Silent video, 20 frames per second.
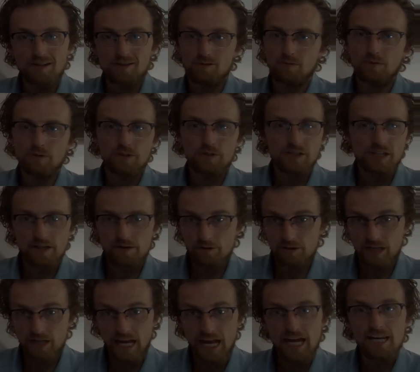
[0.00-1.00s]
So we'll say
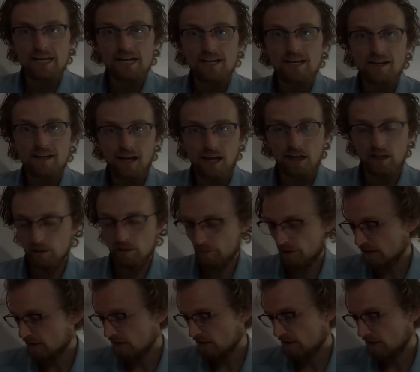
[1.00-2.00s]
there's n
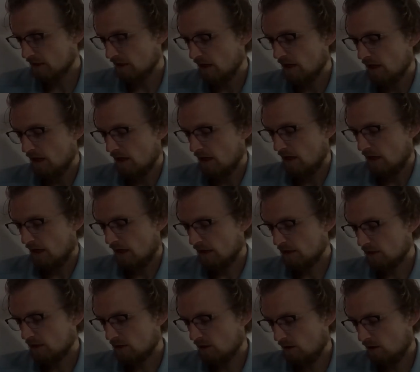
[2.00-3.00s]
elements,
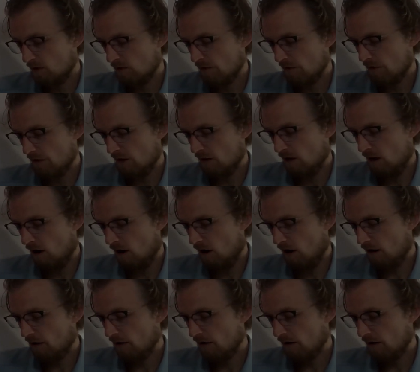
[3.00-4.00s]
and so
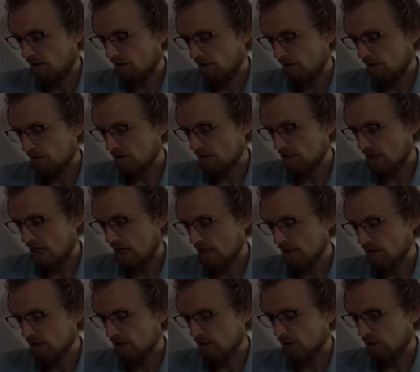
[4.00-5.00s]
there is
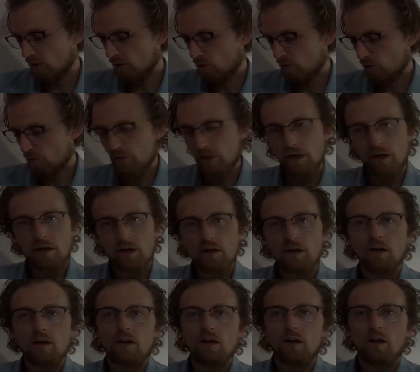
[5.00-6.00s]
n cubed
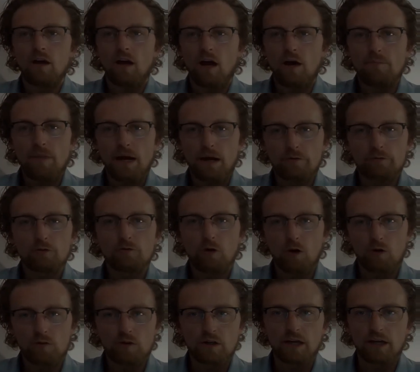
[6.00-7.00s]
amount of
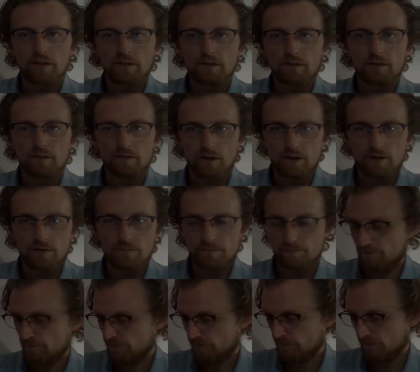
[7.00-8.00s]
overhead done.
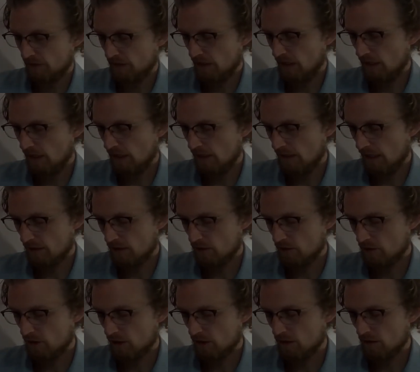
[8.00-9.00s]
Okay, and that
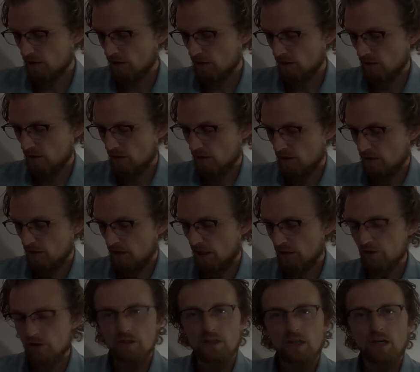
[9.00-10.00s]
just
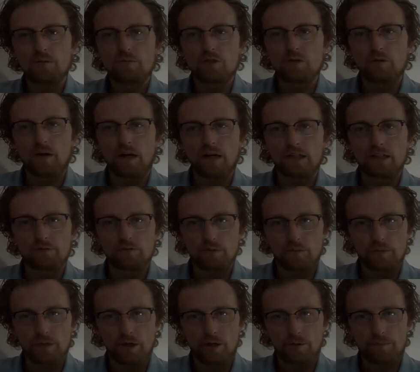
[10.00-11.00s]
comes directly
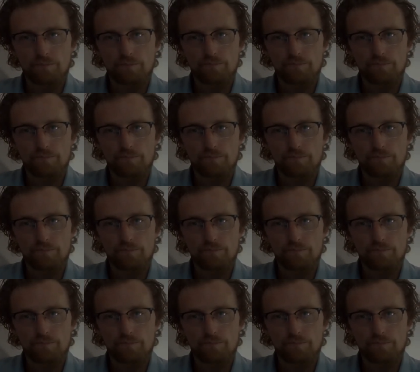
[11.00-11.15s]
from here.